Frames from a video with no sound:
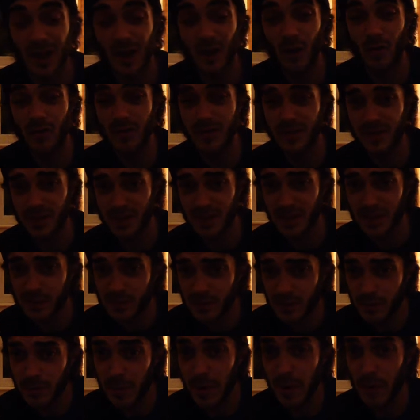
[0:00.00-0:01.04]
over a
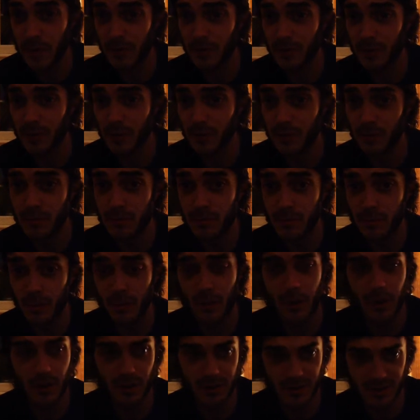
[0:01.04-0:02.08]
significant period of time,
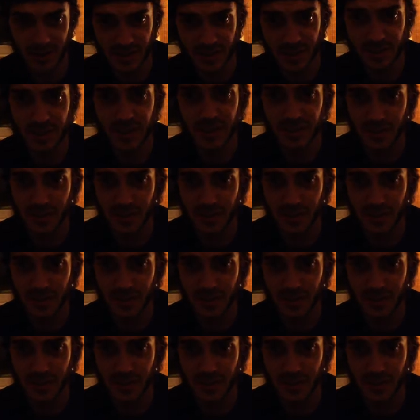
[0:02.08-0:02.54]
although last season they